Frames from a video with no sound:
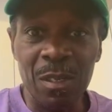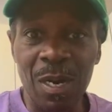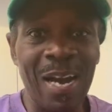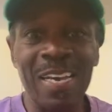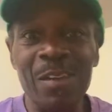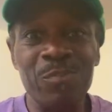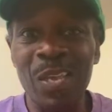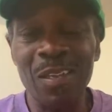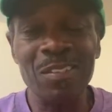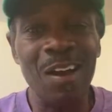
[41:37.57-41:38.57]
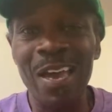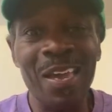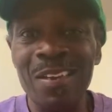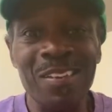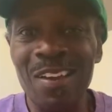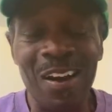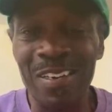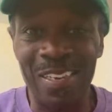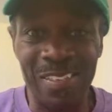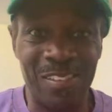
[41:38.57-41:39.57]
I keep telling y'all, any of y'all
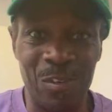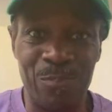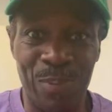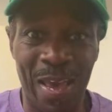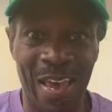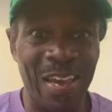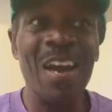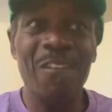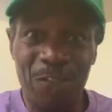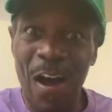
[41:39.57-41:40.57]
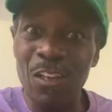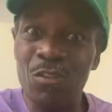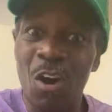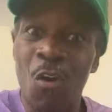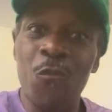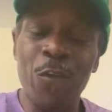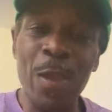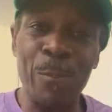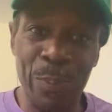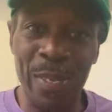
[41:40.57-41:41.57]
can get to the bag. Follow the
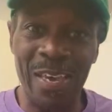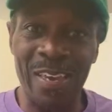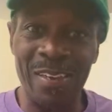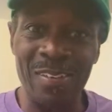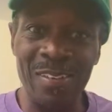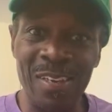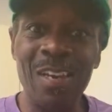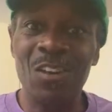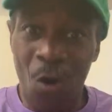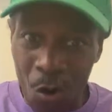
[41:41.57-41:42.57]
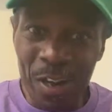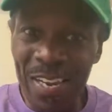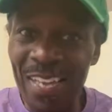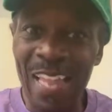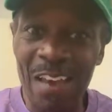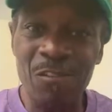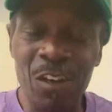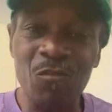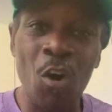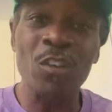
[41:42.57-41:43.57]
Ofay plan. Go in there like
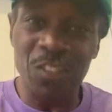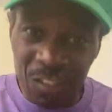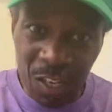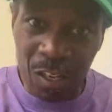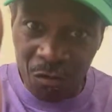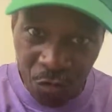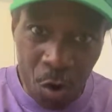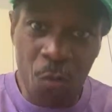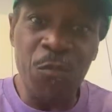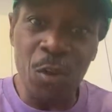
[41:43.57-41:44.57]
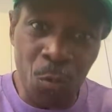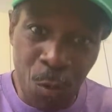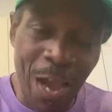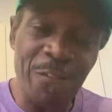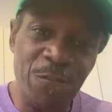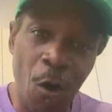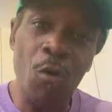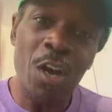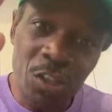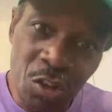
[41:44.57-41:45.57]
Rick Ross and tell a room full of white
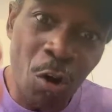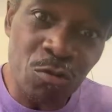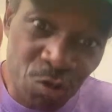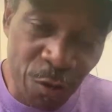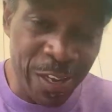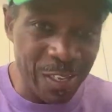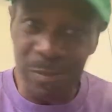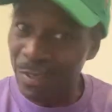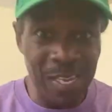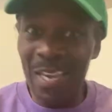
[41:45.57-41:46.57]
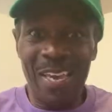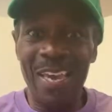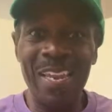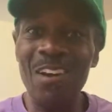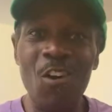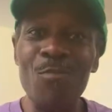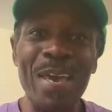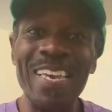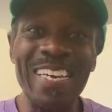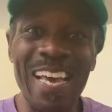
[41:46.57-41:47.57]
folk your dreams. And they gonna
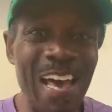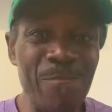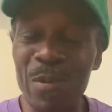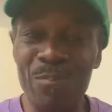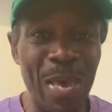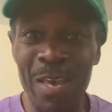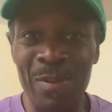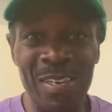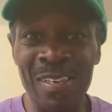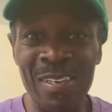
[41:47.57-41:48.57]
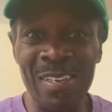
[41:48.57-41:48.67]
make it happen, baby.